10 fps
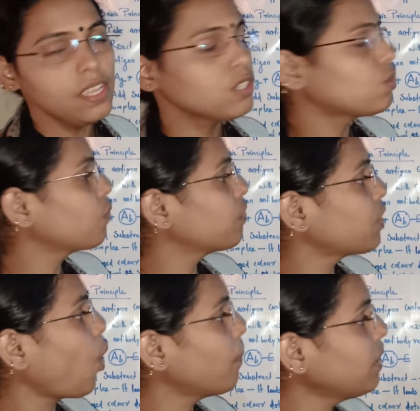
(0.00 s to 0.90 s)
So we
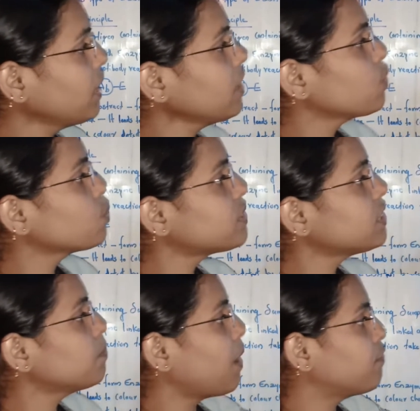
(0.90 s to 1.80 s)
commonly use
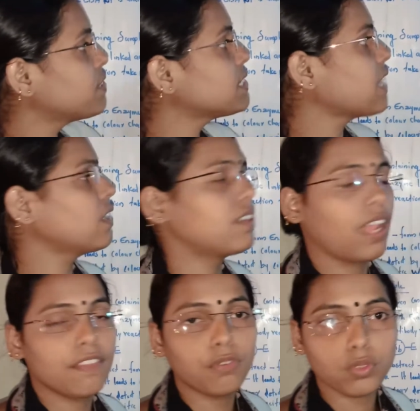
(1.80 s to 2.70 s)
the buffers are
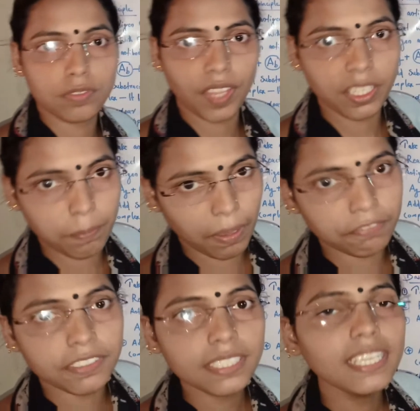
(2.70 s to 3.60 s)
triphosphate
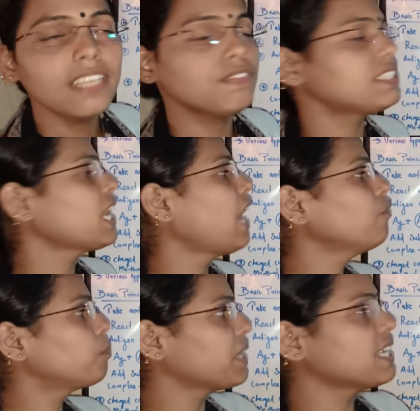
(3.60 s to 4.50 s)
buffer which
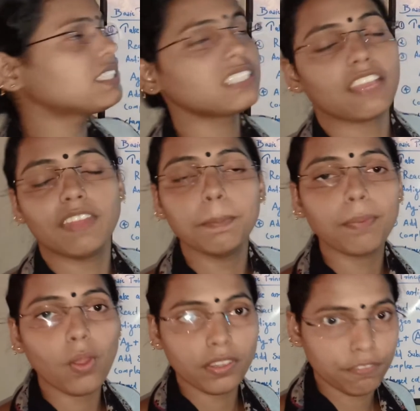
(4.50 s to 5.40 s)
have pH
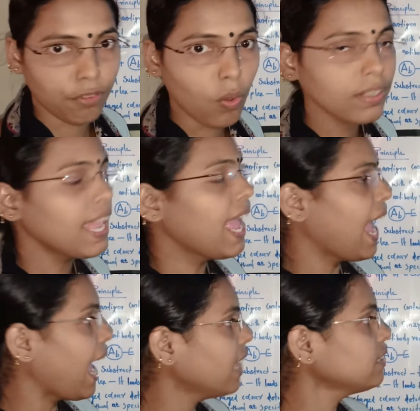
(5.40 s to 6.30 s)
7.4
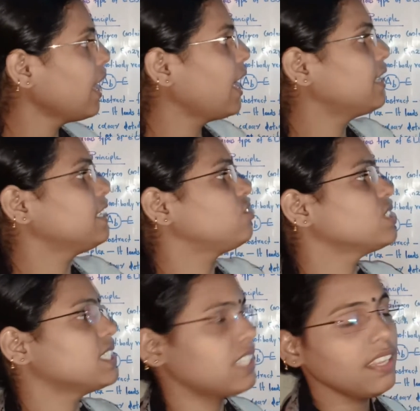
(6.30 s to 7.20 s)
and a
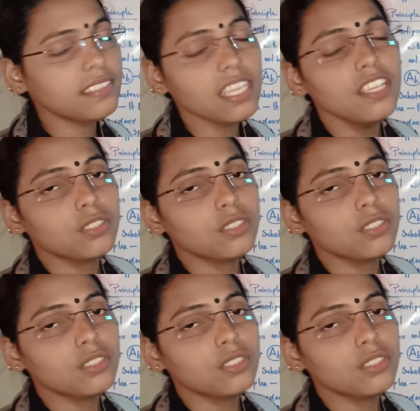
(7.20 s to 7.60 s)
detergent.